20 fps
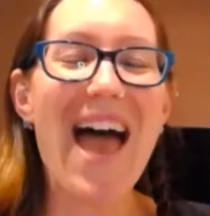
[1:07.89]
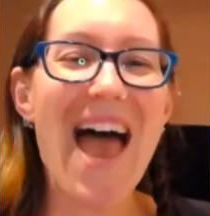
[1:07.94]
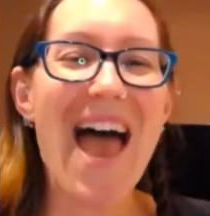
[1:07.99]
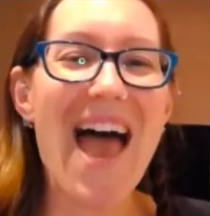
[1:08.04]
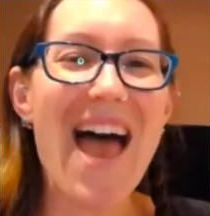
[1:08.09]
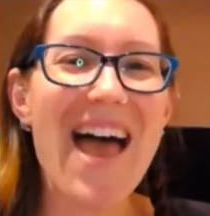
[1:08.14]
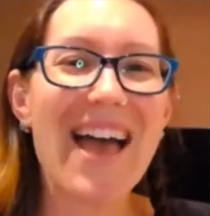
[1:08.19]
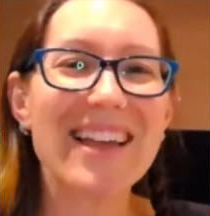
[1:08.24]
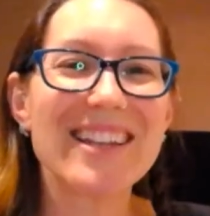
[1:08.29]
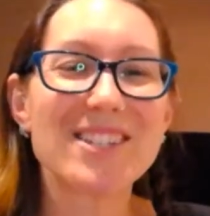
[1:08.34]

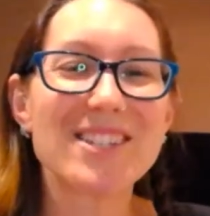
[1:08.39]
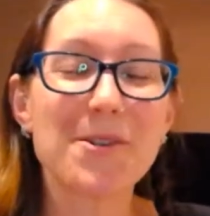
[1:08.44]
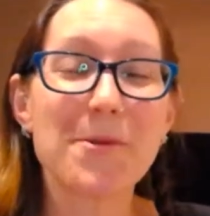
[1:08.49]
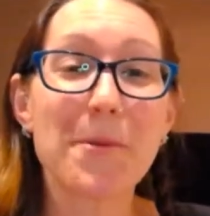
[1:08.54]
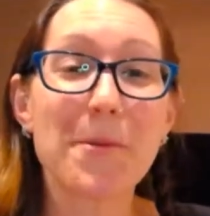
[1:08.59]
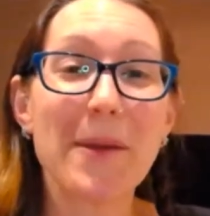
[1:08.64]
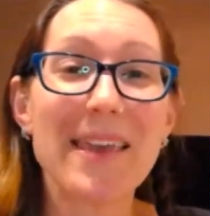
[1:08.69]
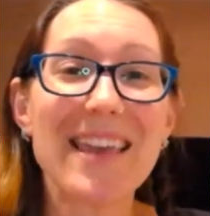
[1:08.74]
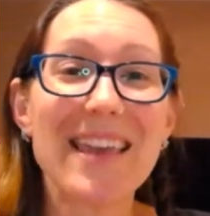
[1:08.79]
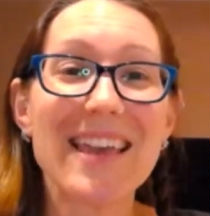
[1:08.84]
And
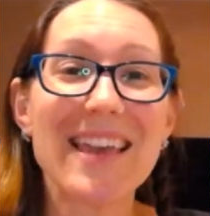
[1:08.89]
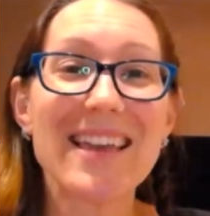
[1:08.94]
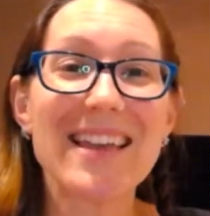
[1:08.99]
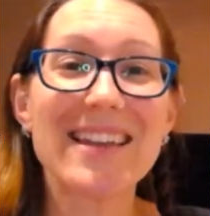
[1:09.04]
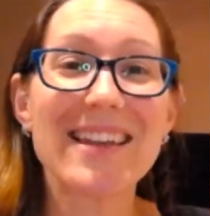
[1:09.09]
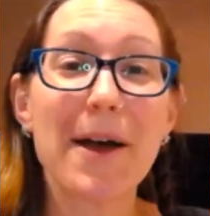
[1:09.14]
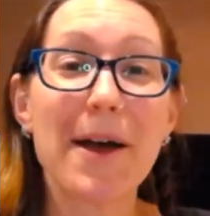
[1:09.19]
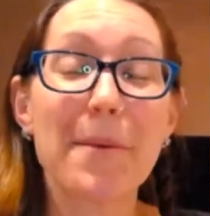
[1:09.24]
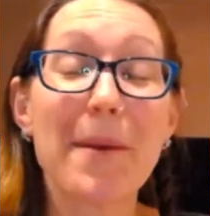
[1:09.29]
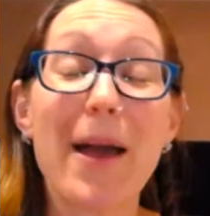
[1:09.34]
we
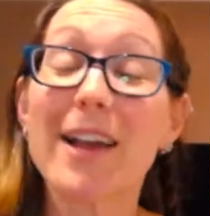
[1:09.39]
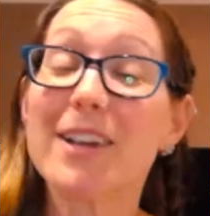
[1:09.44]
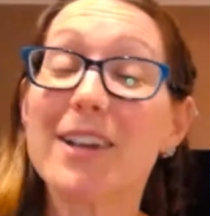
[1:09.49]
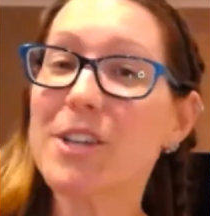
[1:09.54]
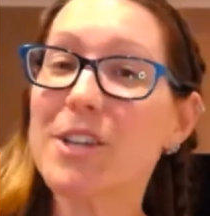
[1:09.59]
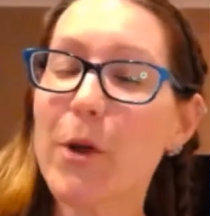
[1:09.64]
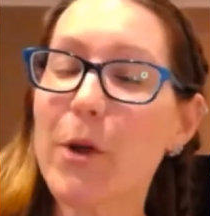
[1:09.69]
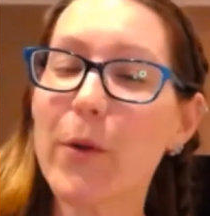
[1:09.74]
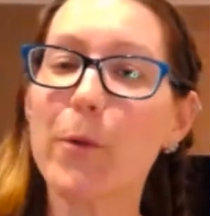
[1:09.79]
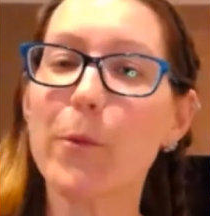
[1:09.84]
can,
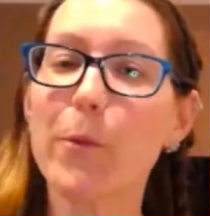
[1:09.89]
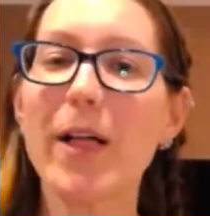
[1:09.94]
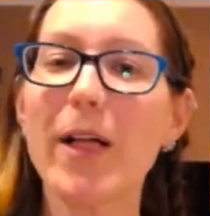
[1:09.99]
actually, you know what?